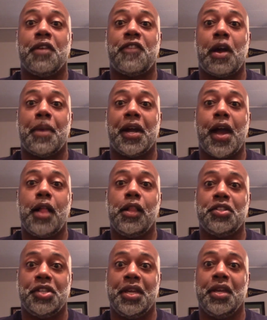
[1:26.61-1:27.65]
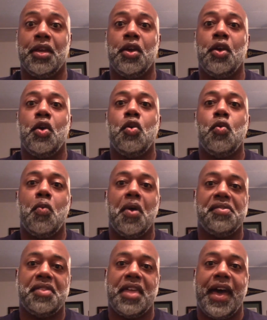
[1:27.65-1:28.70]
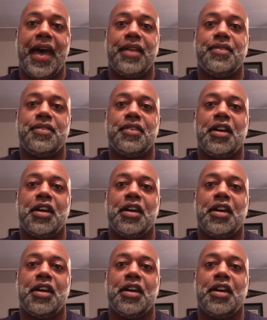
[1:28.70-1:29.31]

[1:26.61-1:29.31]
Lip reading: of Pharmacology was that